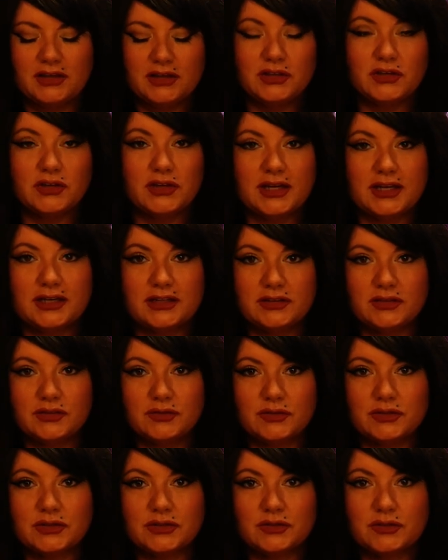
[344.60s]
You're headed
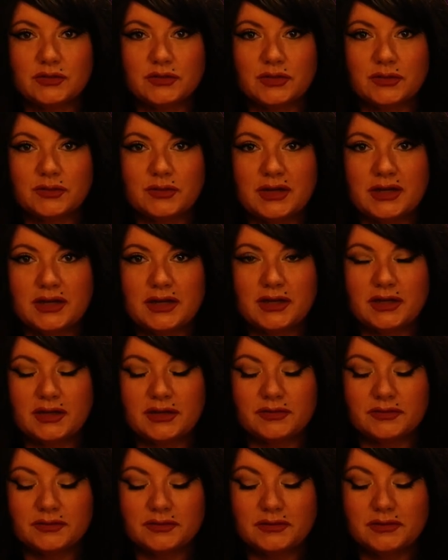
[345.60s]
through a
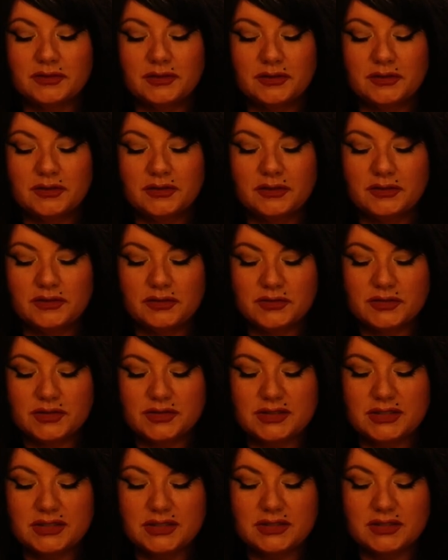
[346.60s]
doorway. There's a
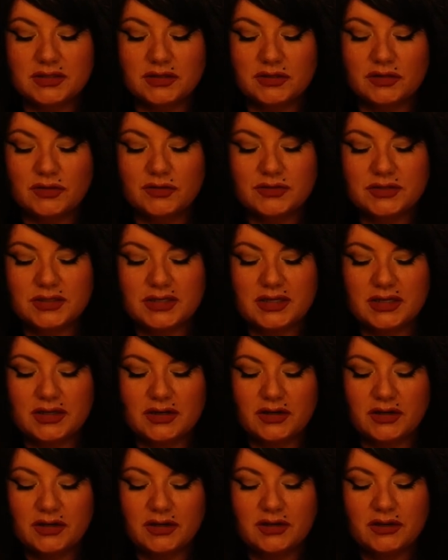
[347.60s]
season closing
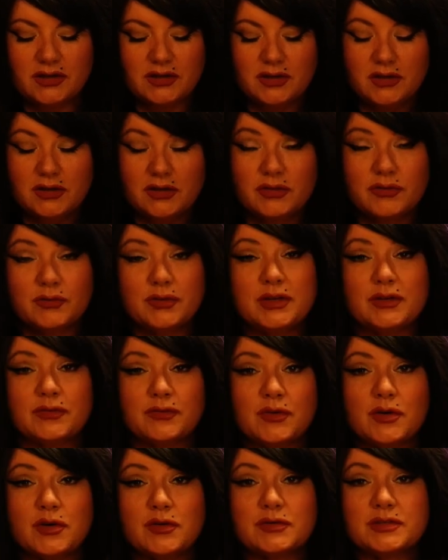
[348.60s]
here. Three of
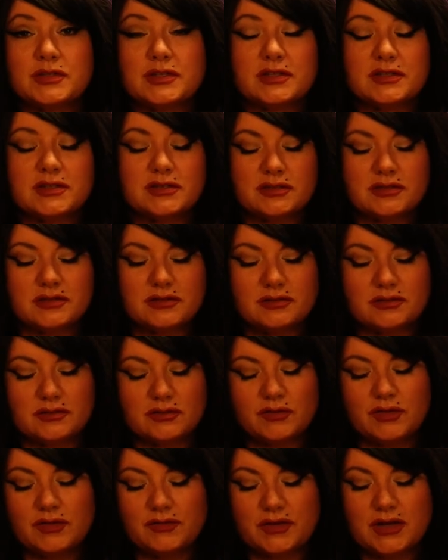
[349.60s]
Roses,
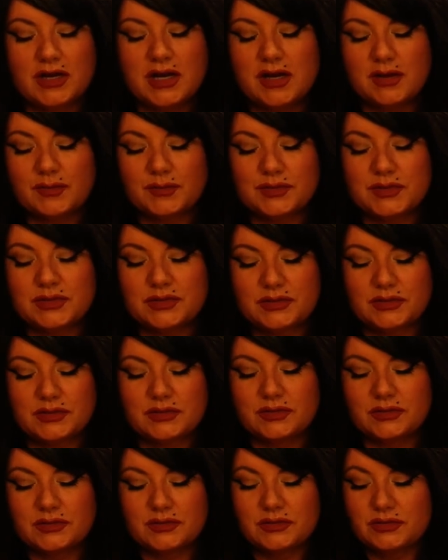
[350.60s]
Three of
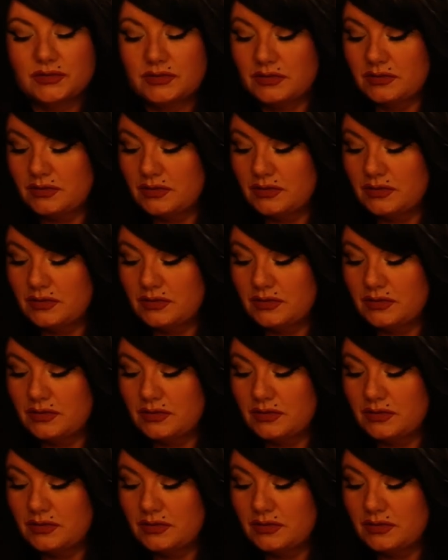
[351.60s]
Cups.